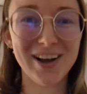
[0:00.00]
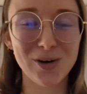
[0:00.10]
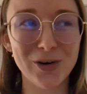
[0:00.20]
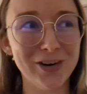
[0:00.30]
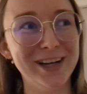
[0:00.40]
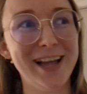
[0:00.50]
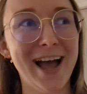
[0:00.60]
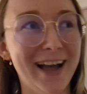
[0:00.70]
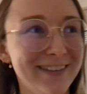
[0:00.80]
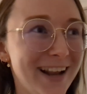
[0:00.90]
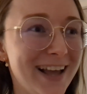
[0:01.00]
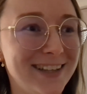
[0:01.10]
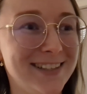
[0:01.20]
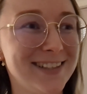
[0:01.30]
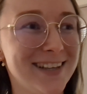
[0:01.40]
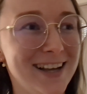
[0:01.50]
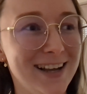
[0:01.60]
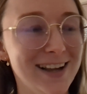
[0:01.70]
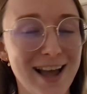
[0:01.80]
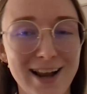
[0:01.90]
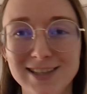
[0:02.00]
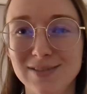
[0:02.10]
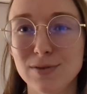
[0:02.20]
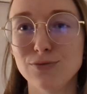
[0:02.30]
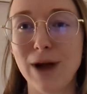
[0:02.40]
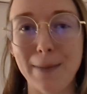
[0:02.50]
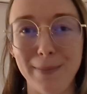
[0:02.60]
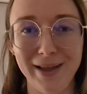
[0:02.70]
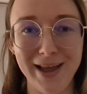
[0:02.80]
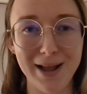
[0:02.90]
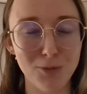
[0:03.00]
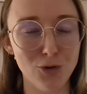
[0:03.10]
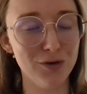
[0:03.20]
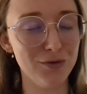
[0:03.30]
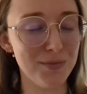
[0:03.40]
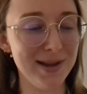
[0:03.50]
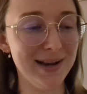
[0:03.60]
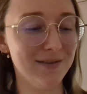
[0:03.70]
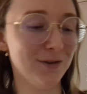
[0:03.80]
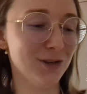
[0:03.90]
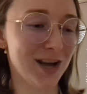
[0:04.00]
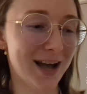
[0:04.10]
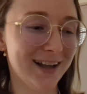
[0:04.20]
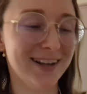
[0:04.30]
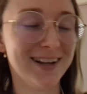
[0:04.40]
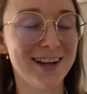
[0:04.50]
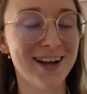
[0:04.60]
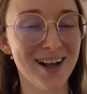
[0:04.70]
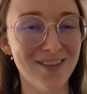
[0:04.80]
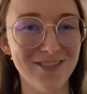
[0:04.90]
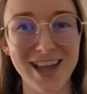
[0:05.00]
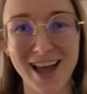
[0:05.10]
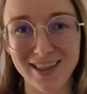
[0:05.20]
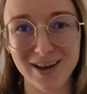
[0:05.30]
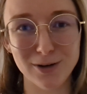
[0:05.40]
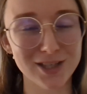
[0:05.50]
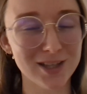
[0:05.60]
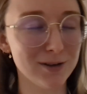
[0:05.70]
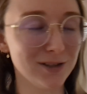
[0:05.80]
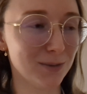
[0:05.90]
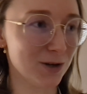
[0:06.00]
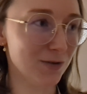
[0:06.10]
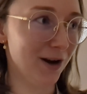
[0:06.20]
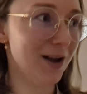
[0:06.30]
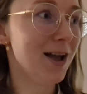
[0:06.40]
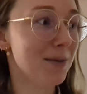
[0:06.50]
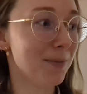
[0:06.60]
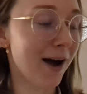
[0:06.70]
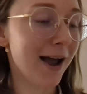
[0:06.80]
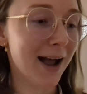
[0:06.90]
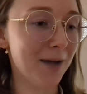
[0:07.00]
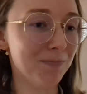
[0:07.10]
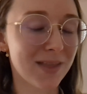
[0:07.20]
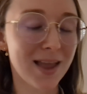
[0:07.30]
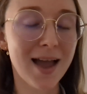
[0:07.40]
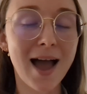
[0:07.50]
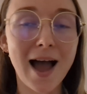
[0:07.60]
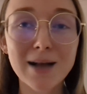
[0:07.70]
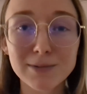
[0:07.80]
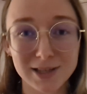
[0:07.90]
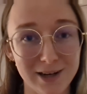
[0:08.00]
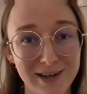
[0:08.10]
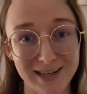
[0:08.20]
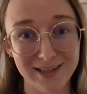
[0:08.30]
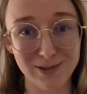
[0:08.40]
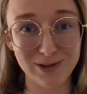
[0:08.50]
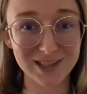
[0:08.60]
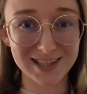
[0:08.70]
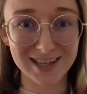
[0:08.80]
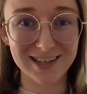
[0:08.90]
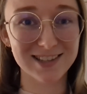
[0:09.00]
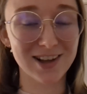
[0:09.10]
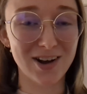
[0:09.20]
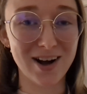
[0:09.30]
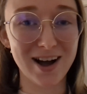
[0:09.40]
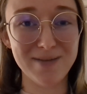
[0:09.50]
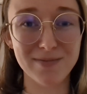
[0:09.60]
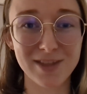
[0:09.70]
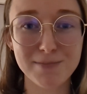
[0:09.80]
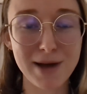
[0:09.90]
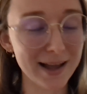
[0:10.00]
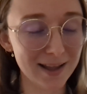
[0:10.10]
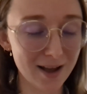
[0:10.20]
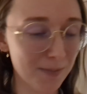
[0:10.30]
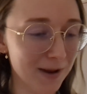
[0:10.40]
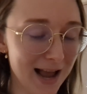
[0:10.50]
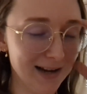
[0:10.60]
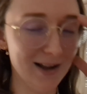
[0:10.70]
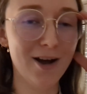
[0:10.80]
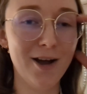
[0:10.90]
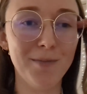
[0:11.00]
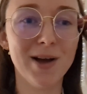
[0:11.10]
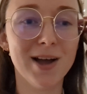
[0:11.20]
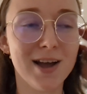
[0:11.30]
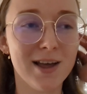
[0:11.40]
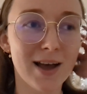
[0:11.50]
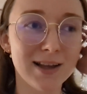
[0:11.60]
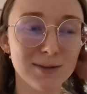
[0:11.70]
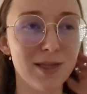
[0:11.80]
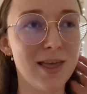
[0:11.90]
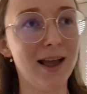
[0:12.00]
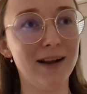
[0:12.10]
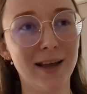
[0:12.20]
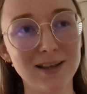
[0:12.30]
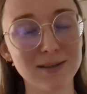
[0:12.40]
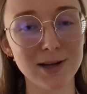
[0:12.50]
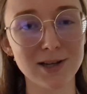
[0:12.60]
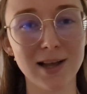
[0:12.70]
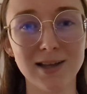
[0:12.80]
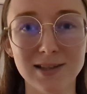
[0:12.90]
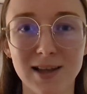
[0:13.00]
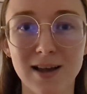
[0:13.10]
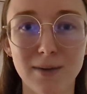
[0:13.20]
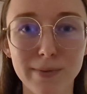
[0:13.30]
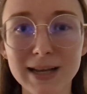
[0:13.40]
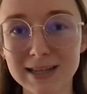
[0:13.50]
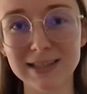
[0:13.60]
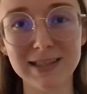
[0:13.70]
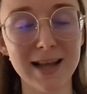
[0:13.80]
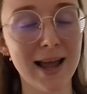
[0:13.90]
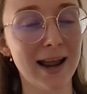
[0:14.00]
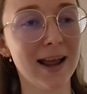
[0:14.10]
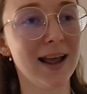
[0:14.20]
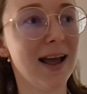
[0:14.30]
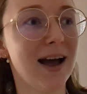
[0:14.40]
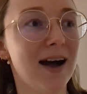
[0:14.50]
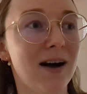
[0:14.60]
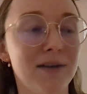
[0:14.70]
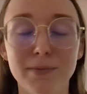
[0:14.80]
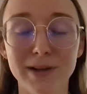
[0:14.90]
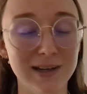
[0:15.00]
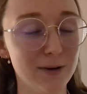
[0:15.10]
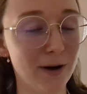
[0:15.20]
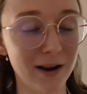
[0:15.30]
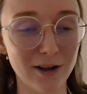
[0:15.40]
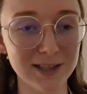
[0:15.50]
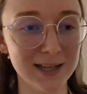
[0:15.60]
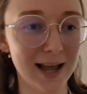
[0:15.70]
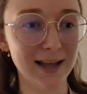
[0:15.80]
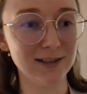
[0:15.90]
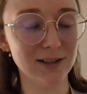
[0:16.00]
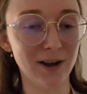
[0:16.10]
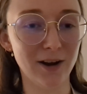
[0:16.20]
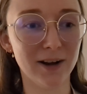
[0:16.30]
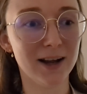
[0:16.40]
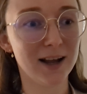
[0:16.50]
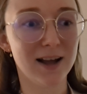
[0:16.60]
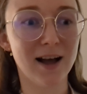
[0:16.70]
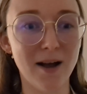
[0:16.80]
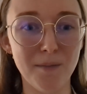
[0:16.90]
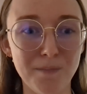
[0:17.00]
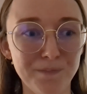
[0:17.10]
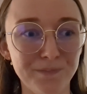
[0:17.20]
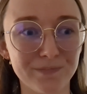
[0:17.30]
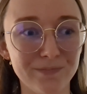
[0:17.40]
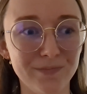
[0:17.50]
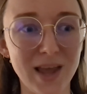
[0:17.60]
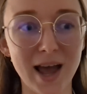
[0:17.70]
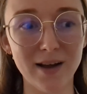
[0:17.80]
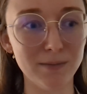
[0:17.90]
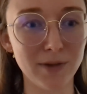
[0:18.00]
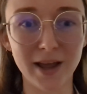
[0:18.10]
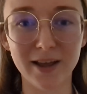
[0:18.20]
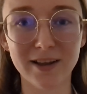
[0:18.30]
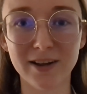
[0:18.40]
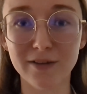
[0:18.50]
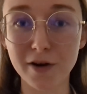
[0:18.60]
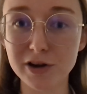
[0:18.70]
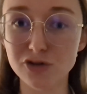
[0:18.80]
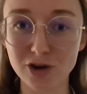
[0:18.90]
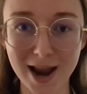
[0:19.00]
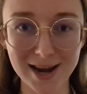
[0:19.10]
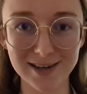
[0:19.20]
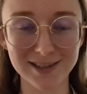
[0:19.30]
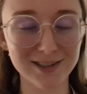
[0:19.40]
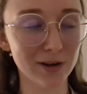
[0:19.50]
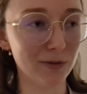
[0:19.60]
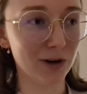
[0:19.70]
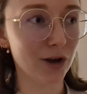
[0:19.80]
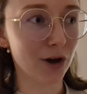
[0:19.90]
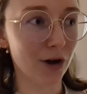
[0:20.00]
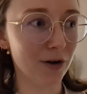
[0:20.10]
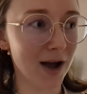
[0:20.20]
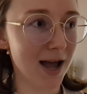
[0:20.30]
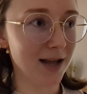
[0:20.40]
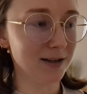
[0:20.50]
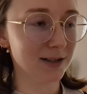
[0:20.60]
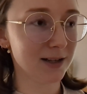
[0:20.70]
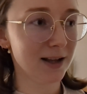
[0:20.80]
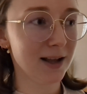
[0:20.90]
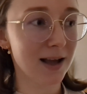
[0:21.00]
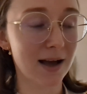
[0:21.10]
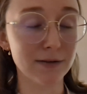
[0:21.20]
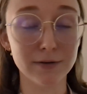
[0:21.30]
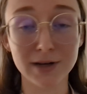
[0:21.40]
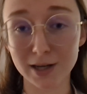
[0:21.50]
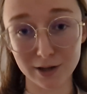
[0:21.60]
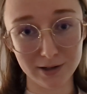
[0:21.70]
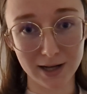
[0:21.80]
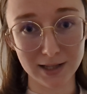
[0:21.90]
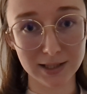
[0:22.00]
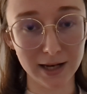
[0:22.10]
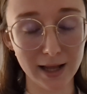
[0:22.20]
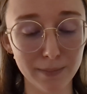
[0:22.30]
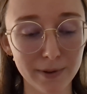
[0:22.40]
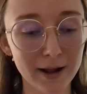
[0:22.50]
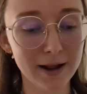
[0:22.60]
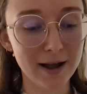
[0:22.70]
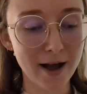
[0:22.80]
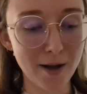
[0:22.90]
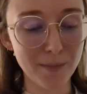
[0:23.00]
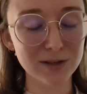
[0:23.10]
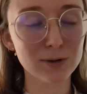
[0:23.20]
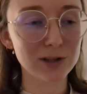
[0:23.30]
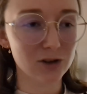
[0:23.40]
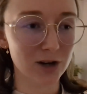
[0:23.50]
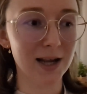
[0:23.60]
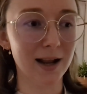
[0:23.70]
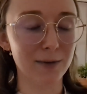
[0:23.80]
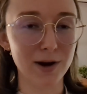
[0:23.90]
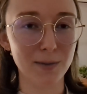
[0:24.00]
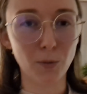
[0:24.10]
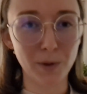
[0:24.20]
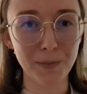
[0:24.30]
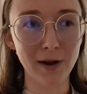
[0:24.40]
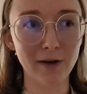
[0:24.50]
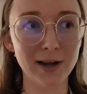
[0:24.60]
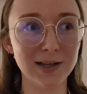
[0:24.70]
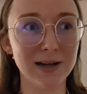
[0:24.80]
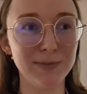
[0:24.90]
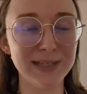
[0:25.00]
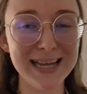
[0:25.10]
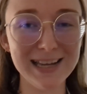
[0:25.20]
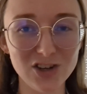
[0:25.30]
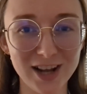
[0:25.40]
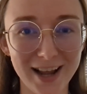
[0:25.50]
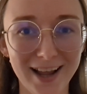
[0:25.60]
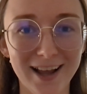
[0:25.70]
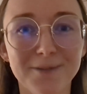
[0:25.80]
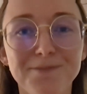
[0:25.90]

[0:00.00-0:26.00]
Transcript: or less of the rambling, more of the meaningful chat. But yeah, that was so much fun. But I am absolutely exhausted, so I'm packing up and heading home. That is one thing, like especially because I'm bleeding today. I've been bleeding quite a lot today, so yeah, I'm like very drained, so I'm gonna go and have a really good night's sleep. It's always tricky, like when I'm on my period and I'm teaching,